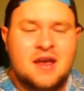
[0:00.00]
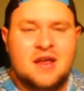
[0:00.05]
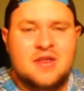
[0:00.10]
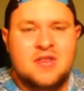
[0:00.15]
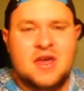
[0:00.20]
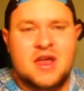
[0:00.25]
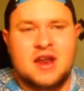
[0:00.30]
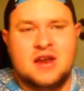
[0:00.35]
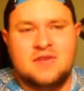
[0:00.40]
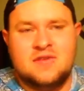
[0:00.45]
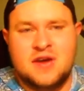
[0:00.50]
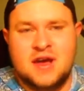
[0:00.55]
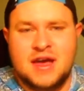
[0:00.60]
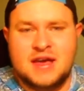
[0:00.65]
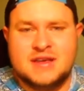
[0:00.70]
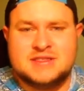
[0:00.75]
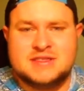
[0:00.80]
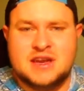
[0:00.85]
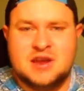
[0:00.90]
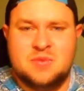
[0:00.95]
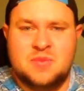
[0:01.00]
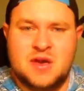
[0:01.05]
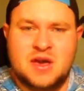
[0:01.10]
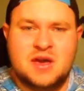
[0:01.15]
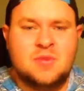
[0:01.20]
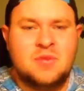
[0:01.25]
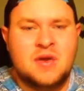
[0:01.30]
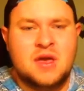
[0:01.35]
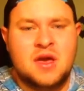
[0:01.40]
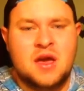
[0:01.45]
that advice and a
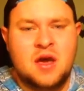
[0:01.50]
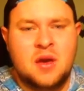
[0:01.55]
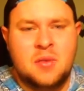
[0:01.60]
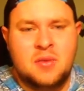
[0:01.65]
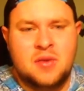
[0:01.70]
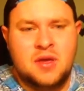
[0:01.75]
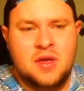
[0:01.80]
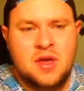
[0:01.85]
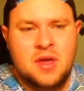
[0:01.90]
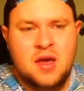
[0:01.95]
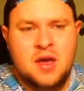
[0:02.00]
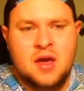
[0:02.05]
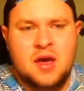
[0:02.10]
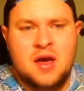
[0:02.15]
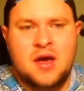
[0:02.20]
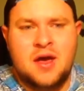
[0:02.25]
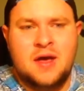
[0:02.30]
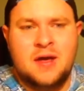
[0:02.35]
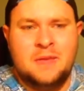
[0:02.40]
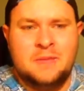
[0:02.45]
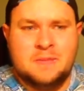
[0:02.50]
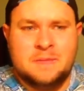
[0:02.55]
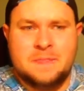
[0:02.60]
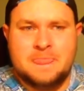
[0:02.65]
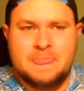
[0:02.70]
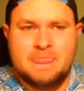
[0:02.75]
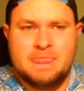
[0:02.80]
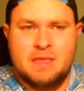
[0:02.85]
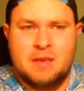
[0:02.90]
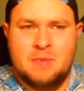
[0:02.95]
pick-me-up.
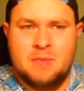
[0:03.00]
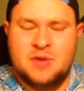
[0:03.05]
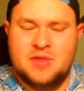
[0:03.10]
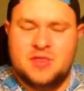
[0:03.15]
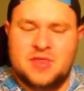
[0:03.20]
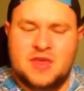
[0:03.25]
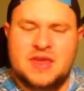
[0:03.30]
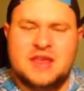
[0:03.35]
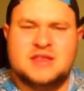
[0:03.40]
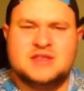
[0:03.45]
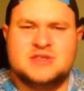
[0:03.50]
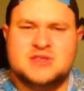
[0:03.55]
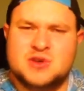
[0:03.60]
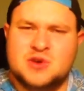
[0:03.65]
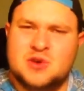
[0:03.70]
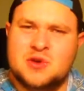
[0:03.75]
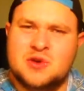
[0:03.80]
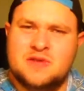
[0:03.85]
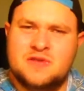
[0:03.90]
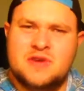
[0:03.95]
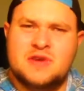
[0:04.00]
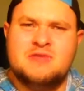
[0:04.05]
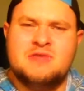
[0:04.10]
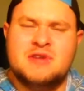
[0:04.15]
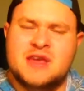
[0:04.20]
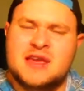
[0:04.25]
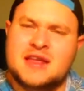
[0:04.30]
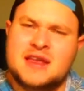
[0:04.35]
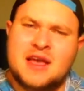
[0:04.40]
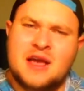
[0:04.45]
But then, too, if you
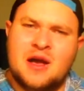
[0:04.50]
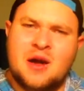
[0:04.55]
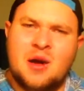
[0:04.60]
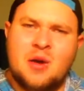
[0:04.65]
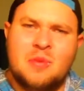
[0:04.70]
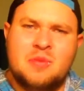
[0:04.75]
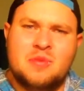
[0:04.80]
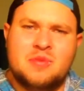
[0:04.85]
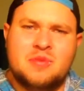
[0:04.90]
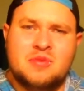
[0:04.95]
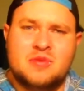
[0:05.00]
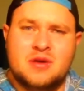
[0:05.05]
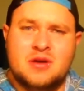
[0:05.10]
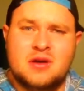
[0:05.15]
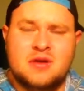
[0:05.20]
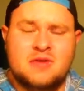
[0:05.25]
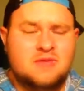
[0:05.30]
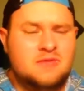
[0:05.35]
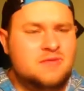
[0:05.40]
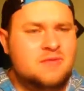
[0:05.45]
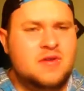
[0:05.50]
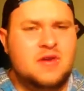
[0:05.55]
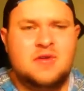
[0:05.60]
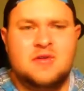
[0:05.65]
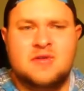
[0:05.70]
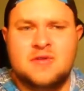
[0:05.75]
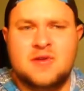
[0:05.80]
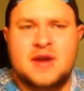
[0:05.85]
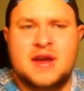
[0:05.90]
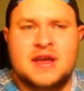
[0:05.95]
need help, feel
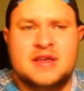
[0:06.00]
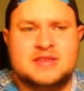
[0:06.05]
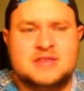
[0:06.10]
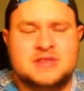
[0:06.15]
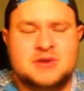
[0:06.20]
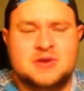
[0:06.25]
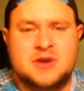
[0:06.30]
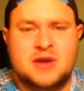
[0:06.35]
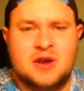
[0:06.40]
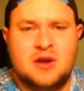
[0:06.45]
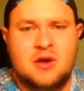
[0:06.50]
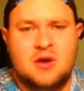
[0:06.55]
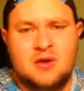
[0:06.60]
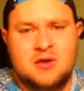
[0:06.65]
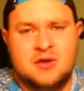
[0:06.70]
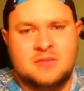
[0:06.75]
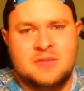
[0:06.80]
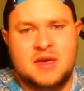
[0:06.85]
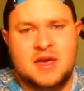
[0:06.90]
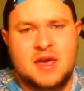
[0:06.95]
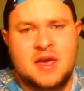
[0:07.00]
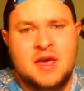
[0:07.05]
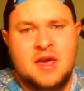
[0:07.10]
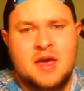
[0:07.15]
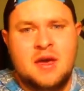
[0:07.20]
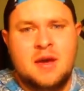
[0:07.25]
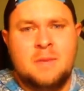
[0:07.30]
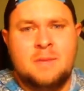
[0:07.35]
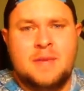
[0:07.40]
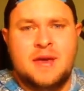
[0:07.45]
free to get a hold of me,
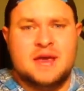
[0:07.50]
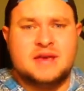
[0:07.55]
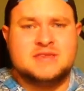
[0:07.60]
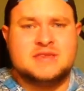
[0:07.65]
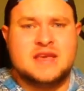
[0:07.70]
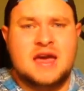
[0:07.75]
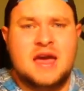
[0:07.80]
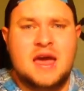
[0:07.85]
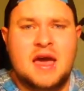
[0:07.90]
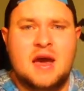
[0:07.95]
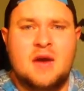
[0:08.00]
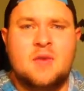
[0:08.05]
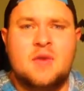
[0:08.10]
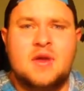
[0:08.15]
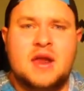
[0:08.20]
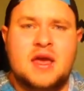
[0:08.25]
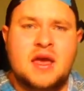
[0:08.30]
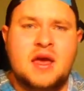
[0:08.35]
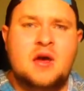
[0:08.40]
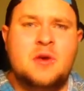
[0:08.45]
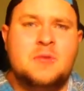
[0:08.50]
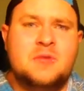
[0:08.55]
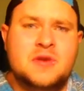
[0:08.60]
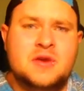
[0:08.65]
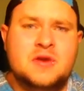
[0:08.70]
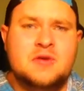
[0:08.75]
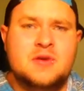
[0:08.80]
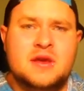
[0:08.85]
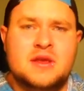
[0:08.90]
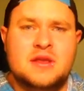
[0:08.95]
because I want to help
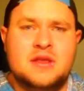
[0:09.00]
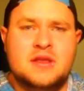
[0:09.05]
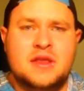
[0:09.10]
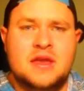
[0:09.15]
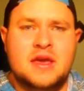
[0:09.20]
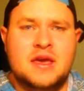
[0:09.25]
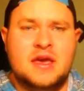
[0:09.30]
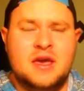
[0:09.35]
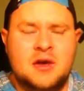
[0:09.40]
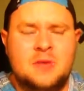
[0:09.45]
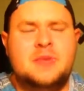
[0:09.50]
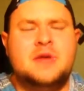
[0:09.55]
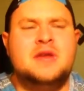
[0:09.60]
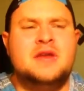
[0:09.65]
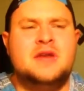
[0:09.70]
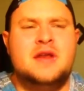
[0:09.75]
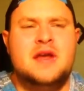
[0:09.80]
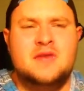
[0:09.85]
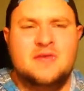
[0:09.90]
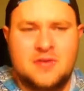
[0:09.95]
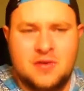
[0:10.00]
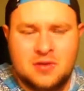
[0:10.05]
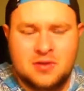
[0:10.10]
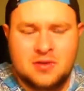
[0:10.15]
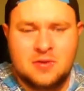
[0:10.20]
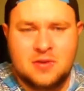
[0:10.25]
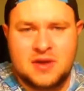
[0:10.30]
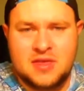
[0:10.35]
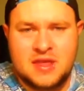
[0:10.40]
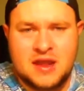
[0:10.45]
you and, like, help you to not feel the
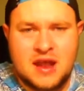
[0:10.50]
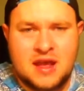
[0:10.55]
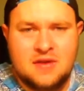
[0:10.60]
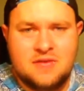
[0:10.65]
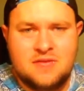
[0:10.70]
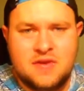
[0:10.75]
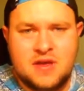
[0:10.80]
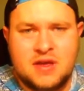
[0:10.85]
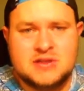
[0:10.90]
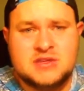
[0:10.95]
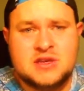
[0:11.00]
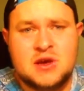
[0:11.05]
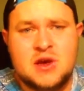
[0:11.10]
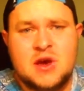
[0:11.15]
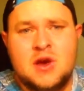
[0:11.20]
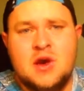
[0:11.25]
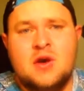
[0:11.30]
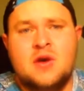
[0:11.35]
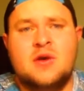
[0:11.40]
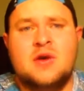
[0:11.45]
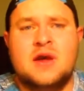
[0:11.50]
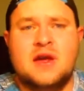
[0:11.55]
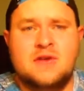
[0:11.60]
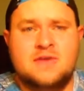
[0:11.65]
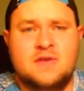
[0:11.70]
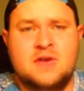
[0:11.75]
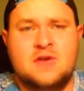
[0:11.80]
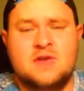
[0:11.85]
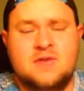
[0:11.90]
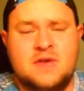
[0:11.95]
way that I felt. Or
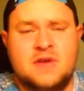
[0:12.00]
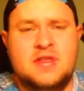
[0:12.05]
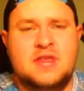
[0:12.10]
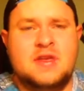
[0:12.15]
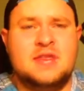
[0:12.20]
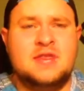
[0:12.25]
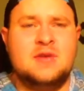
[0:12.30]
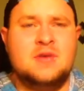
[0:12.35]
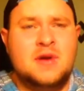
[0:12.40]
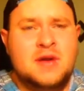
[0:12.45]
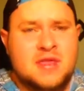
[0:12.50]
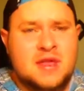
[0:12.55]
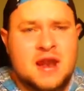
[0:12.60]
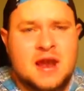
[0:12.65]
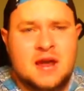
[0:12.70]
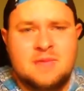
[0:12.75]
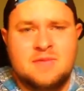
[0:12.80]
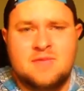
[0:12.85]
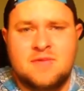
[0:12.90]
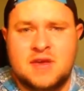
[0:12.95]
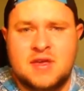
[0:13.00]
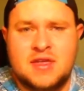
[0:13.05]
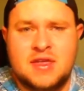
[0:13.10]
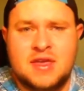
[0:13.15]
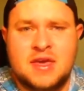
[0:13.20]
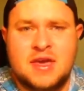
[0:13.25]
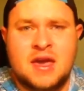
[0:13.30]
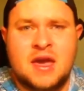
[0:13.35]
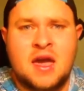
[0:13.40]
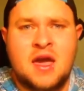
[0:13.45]
if you're feeling the way that I'm
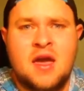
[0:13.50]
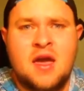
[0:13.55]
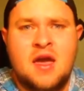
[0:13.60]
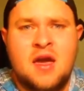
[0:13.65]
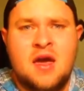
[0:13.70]
feeling,